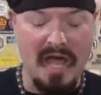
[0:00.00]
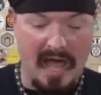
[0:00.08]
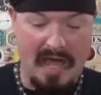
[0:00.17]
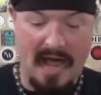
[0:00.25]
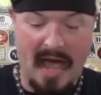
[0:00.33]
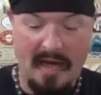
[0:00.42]

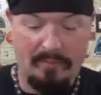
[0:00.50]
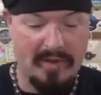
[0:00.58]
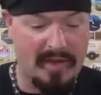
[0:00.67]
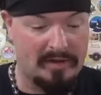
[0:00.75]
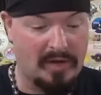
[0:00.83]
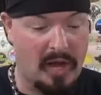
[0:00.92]
And I
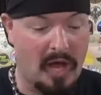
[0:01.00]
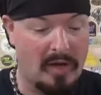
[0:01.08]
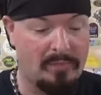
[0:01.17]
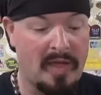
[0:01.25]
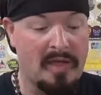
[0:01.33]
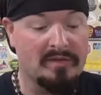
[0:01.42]
picked
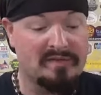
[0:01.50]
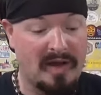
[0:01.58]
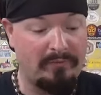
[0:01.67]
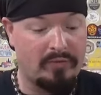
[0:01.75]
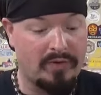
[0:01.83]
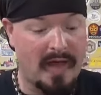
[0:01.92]
up
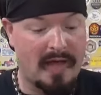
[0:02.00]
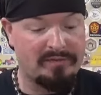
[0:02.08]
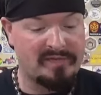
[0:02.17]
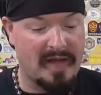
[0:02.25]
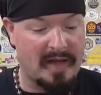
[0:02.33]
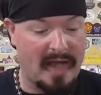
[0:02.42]
several
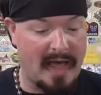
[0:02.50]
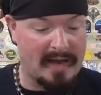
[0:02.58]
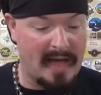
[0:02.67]
knives and I